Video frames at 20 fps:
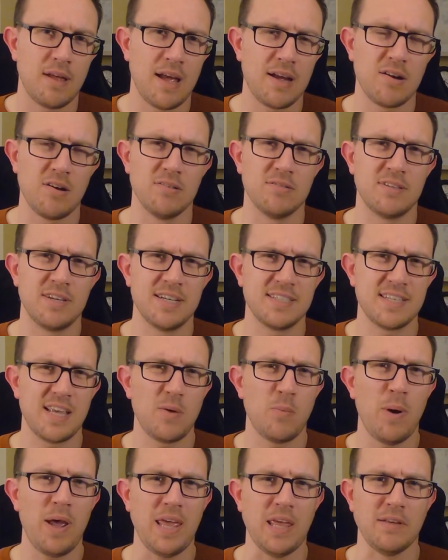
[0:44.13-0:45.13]
Hang on, did I
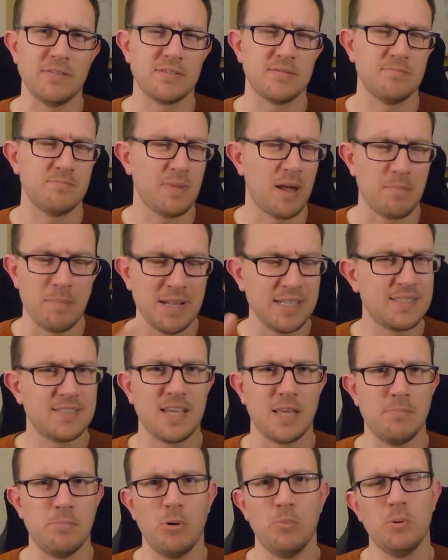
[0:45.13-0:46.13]
say waves? I meant to
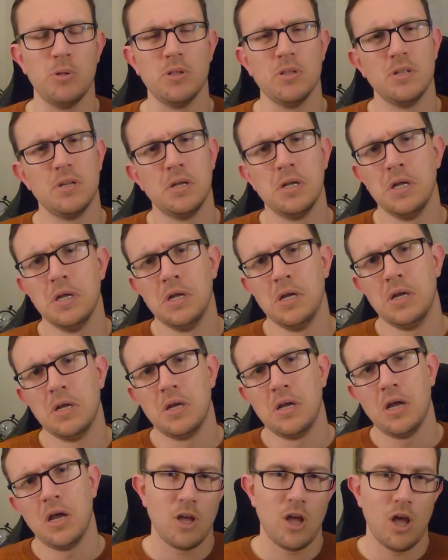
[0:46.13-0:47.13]
say bubble.
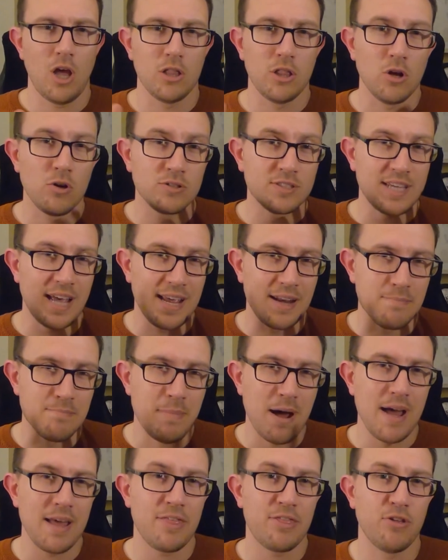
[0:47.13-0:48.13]
Alongside
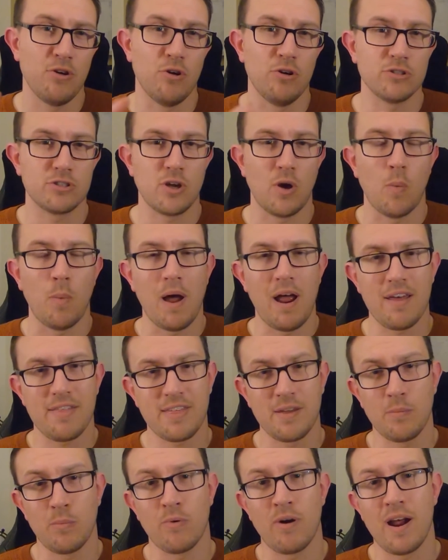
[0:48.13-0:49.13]
my thoughts on where I
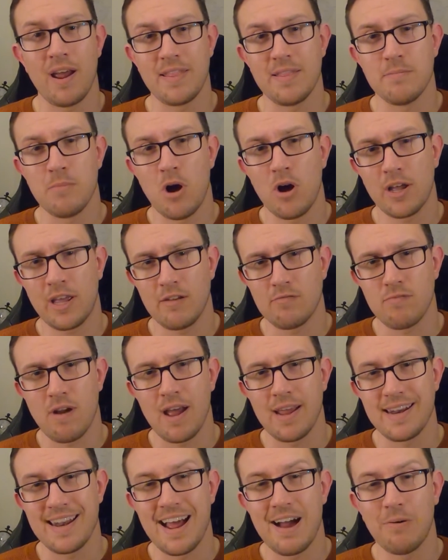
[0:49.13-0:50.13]
think we're at in the market
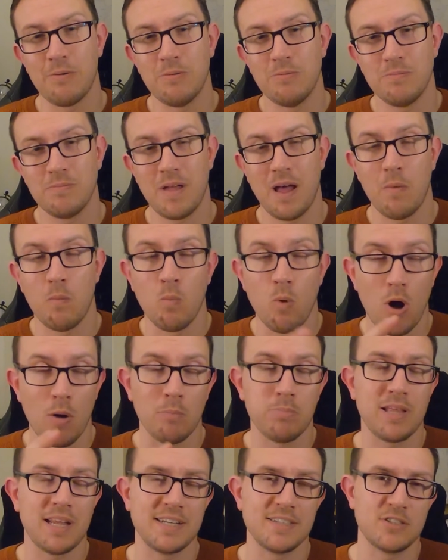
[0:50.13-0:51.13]
right now and what
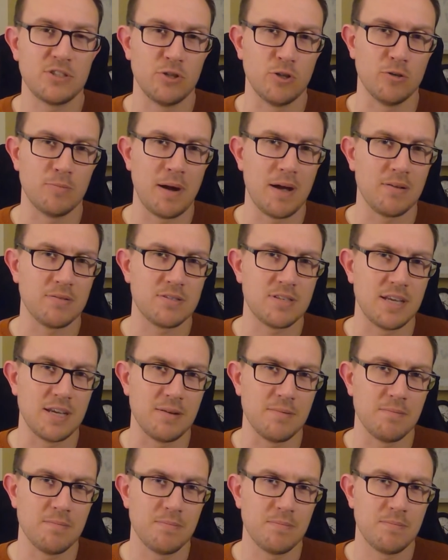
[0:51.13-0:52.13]
I'm planning to do about
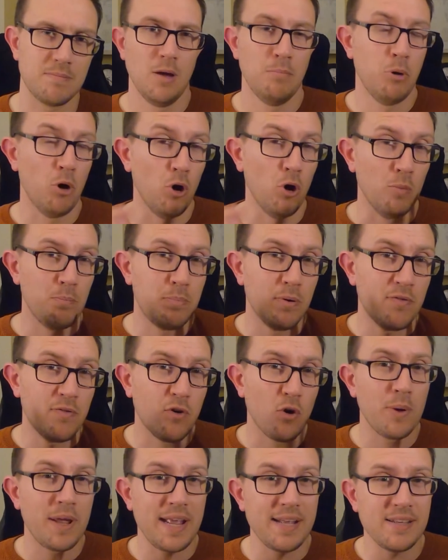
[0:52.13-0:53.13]
it. But
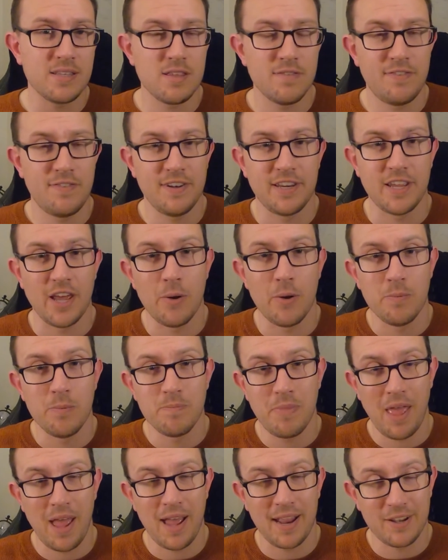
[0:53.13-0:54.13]
before we get into the video,
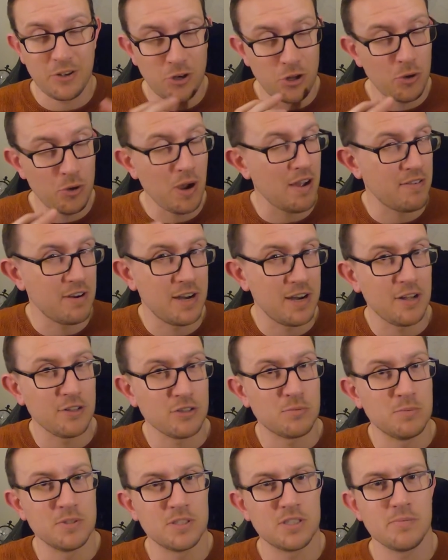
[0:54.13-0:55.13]
I do have an
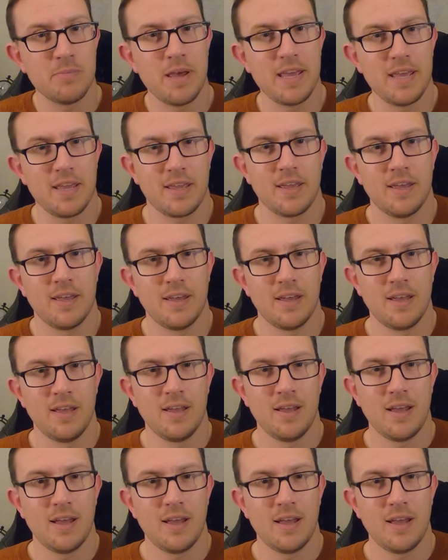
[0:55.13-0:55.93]
announcement to make.